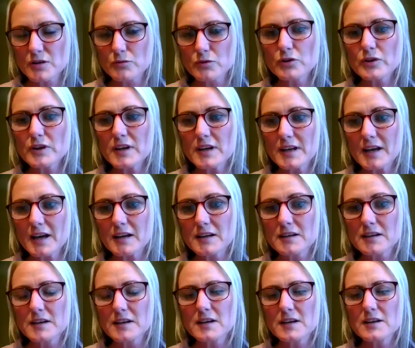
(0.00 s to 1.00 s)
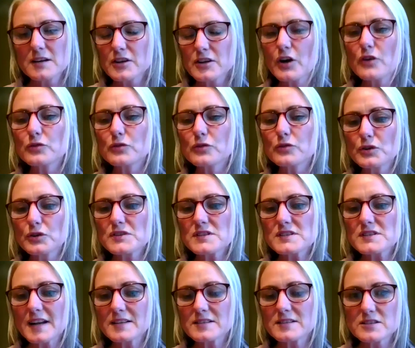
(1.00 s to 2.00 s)
looking at the overall
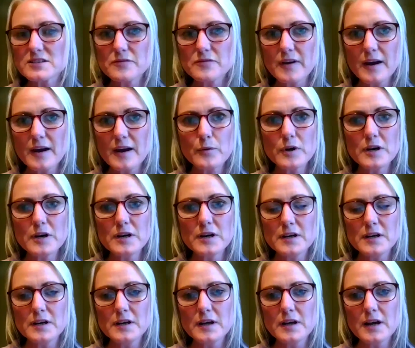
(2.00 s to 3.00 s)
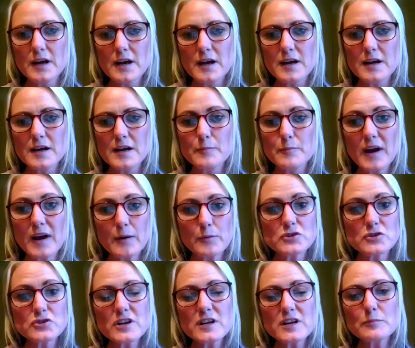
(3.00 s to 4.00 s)
standard of our
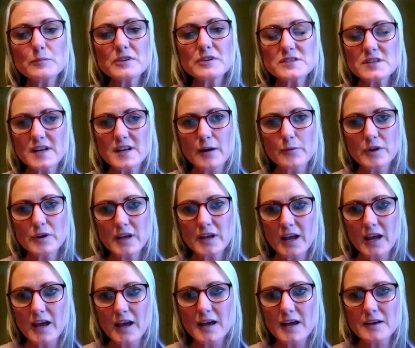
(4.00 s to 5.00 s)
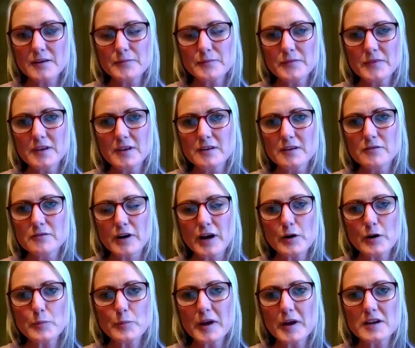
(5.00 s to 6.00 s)
treatment and our care for
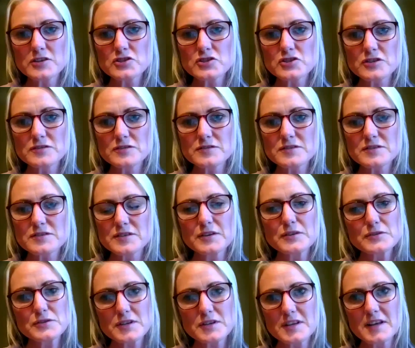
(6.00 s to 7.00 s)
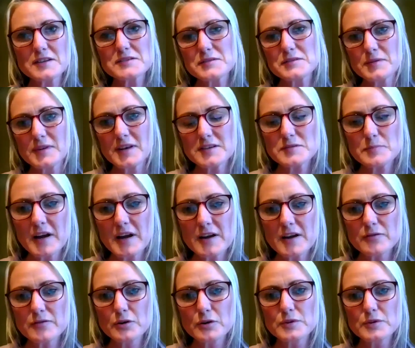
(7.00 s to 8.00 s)
our patients. So that's my
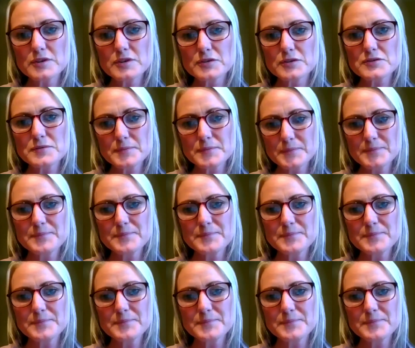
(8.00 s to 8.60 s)
role with us.